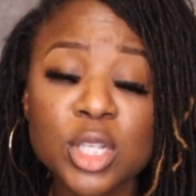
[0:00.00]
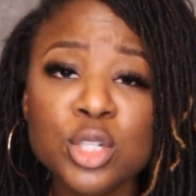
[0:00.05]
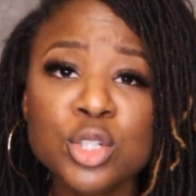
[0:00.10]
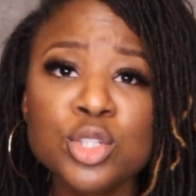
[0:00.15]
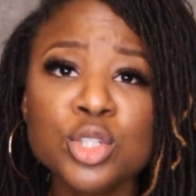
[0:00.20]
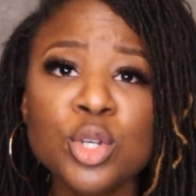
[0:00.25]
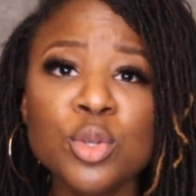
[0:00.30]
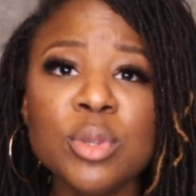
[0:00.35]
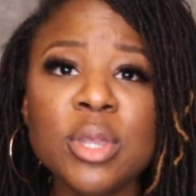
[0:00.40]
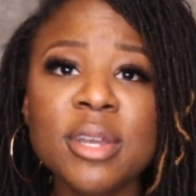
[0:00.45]

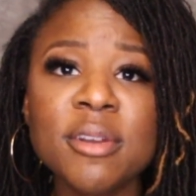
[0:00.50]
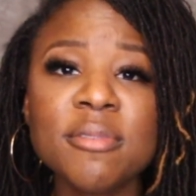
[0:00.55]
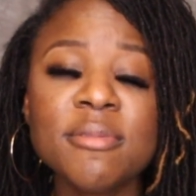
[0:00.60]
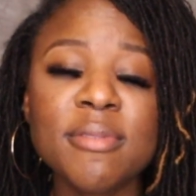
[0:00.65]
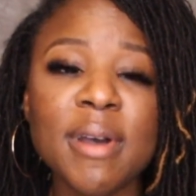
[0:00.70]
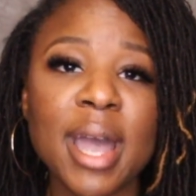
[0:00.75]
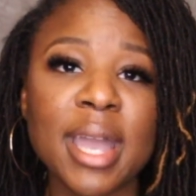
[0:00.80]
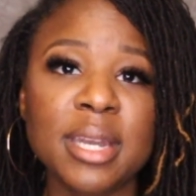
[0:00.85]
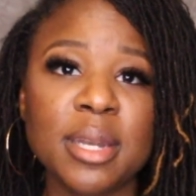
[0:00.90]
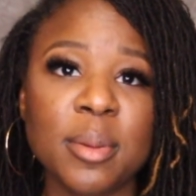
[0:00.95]
So their
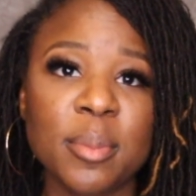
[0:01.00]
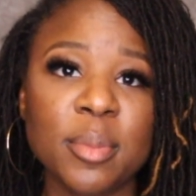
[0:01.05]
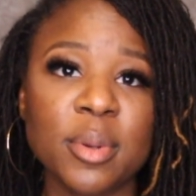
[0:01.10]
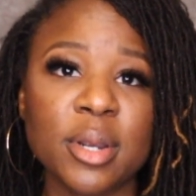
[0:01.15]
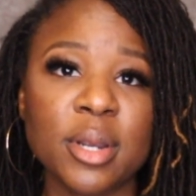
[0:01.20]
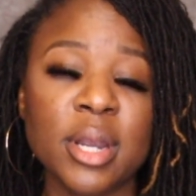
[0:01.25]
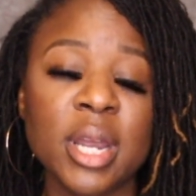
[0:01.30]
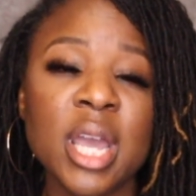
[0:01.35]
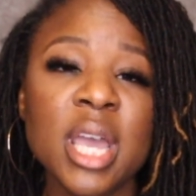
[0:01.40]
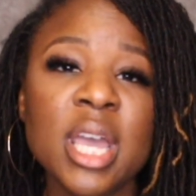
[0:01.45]
FI
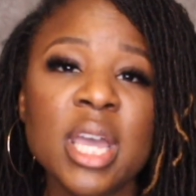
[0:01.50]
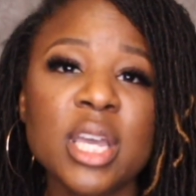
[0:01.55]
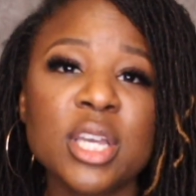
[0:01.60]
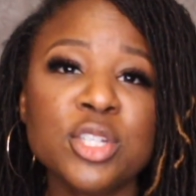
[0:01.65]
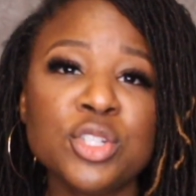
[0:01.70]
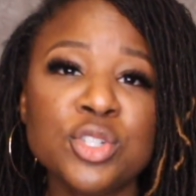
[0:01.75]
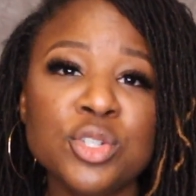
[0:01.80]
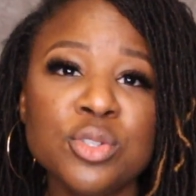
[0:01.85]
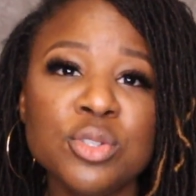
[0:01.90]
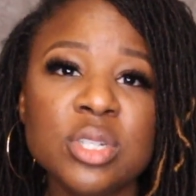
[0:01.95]
number
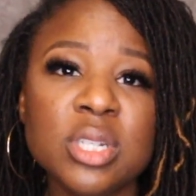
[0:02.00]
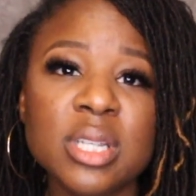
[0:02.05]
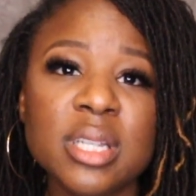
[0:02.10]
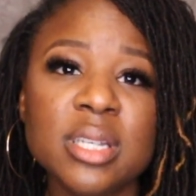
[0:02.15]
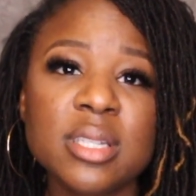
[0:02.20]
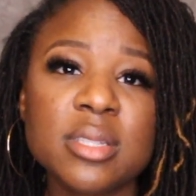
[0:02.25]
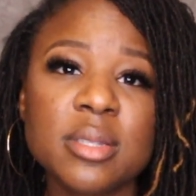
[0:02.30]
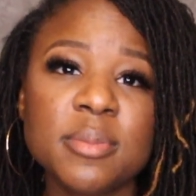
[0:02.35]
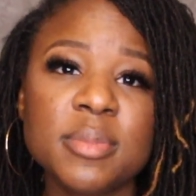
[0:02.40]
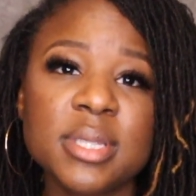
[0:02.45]
is usually
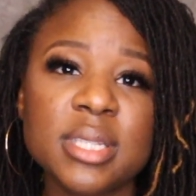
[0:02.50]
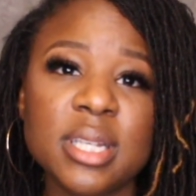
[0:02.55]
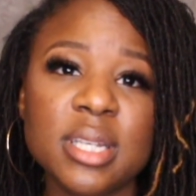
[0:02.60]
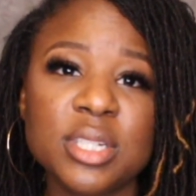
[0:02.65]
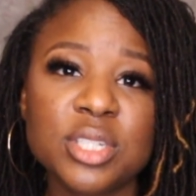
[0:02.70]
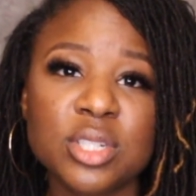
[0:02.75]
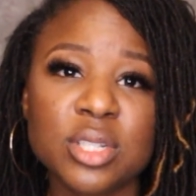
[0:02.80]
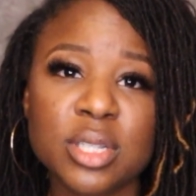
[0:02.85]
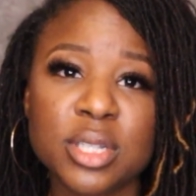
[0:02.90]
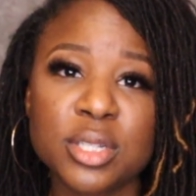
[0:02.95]

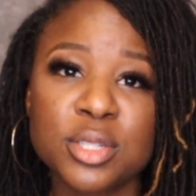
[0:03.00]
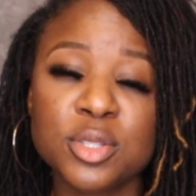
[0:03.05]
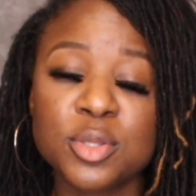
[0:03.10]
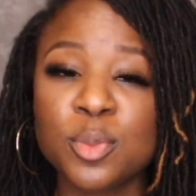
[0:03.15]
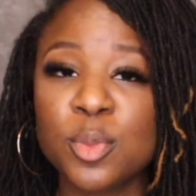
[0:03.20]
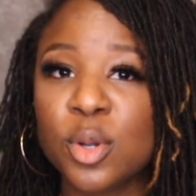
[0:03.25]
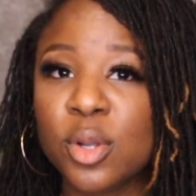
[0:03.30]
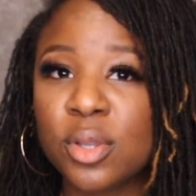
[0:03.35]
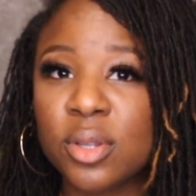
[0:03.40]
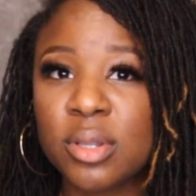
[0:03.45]
substantially
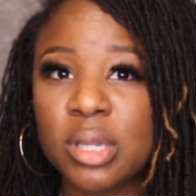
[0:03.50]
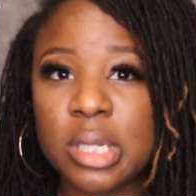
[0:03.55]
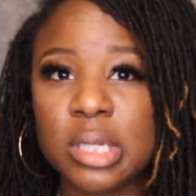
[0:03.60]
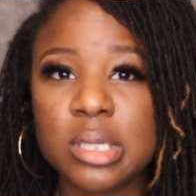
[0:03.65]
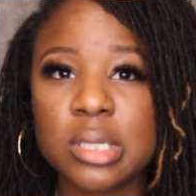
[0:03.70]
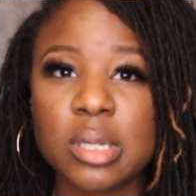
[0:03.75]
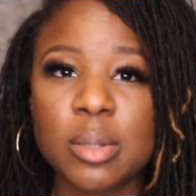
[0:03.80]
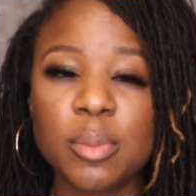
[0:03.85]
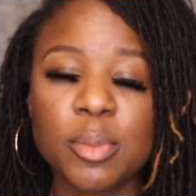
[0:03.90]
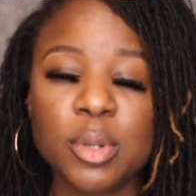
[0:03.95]
smaller than
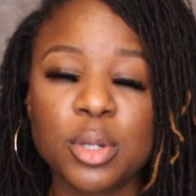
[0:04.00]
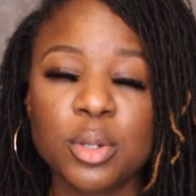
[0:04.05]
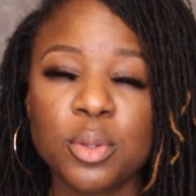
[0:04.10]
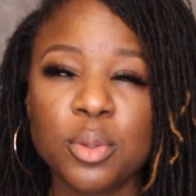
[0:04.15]
someone